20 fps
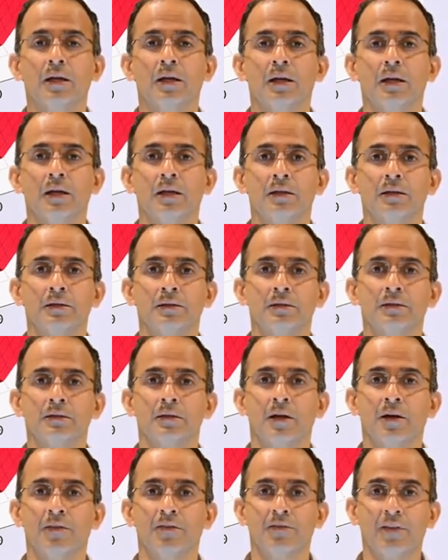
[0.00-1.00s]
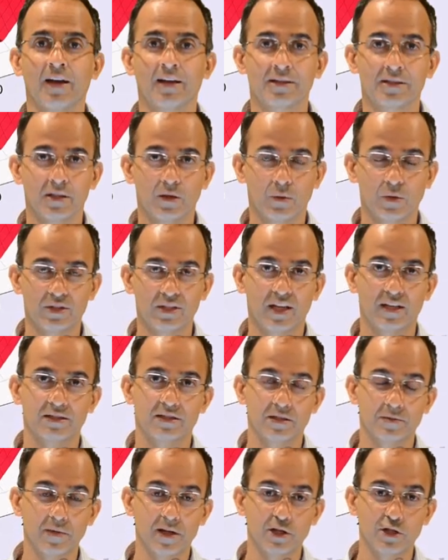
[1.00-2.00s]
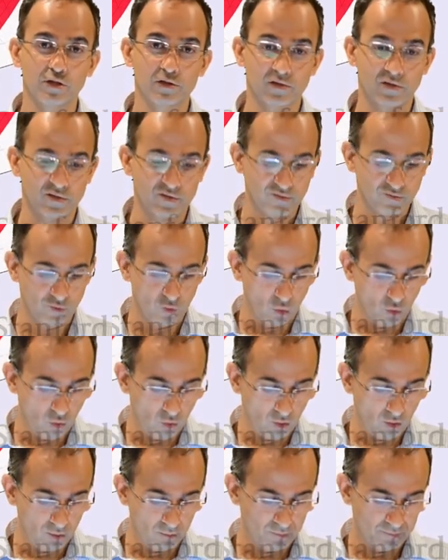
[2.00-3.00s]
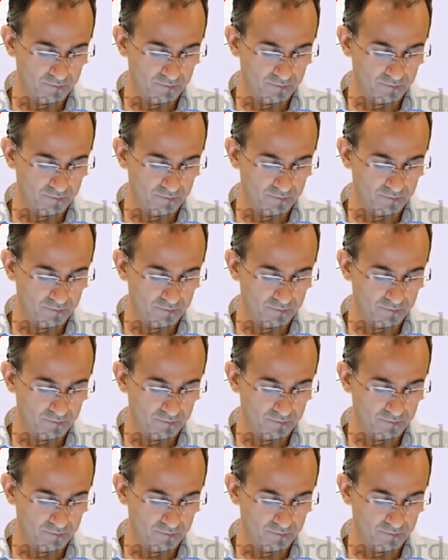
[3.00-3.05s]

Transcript: is a vector which has dimension four,